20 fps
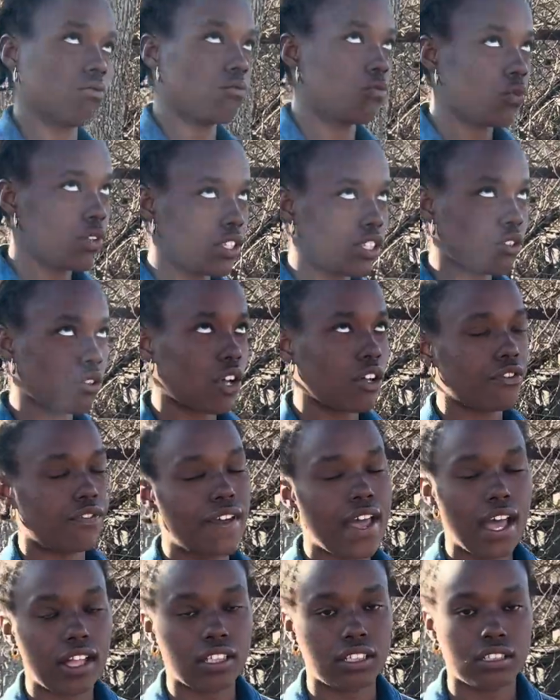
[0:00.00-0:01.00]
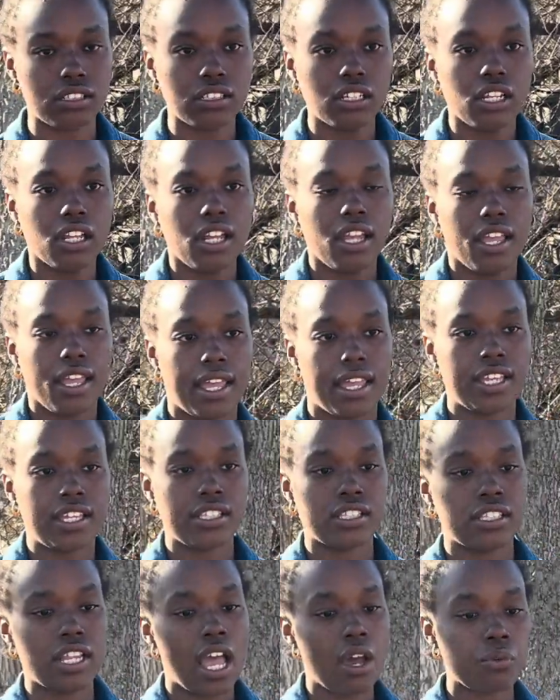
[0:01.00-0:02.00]
Went to O'Fallon, and
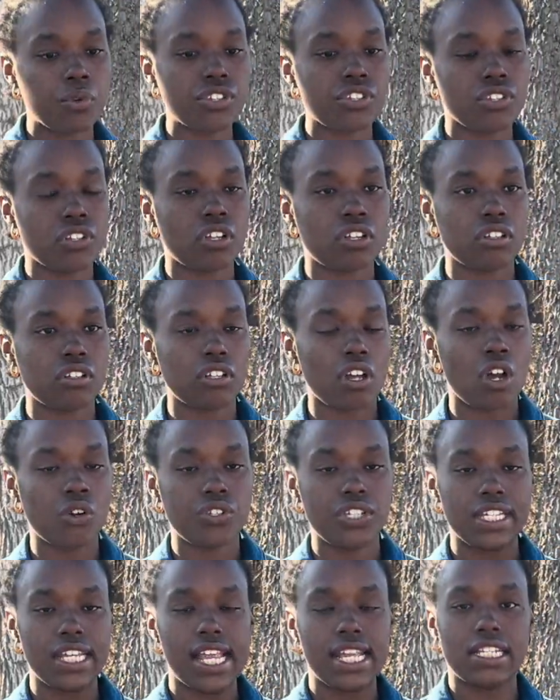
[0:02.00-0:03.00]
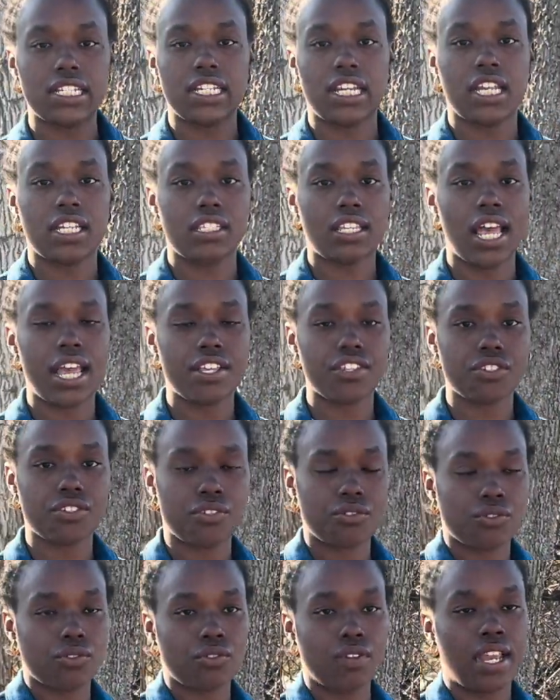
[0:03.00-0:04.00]
I went to OTHS High School,
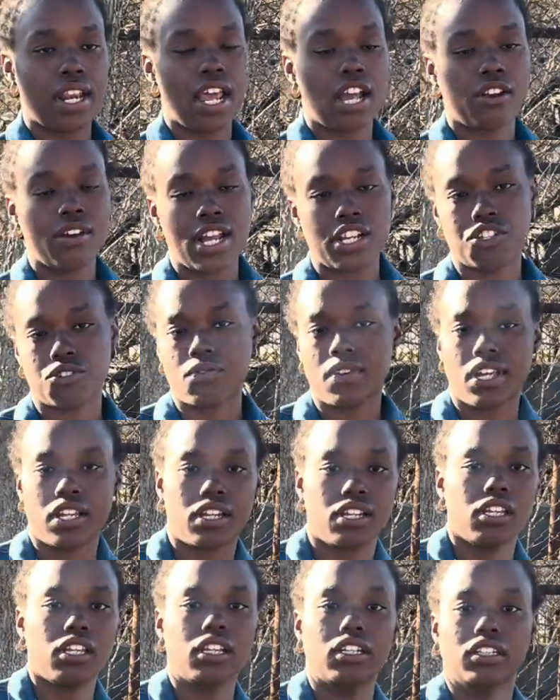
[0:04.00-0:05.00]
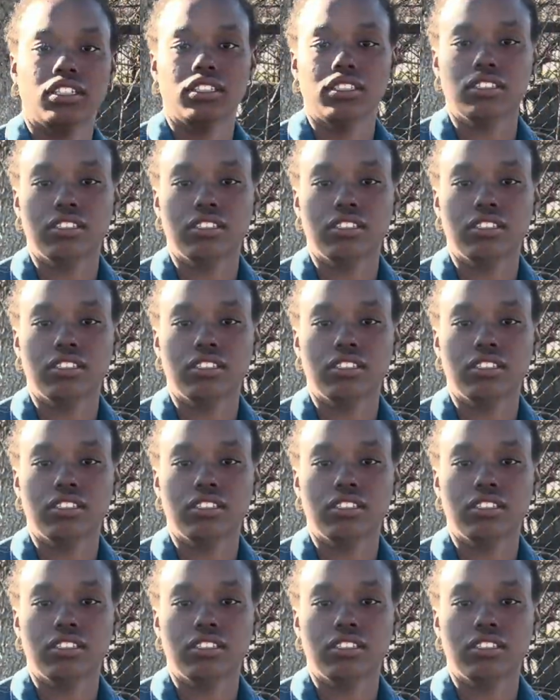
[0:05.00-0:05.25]
and I graduated.